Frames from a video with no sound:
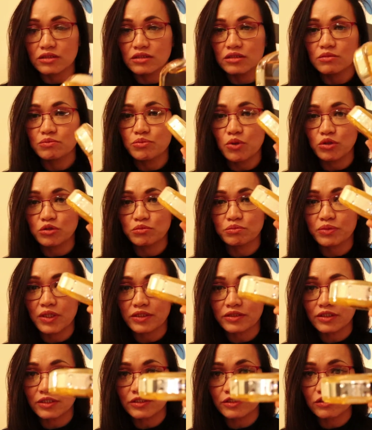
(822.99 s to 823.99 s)
the both
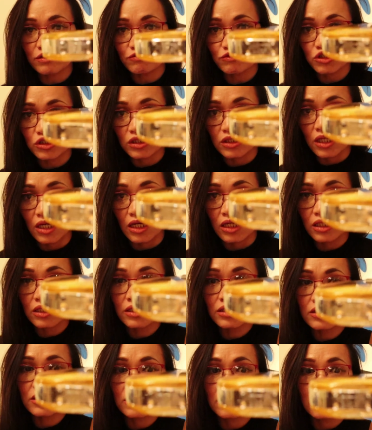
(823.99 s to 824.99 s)
bottles of Chanel,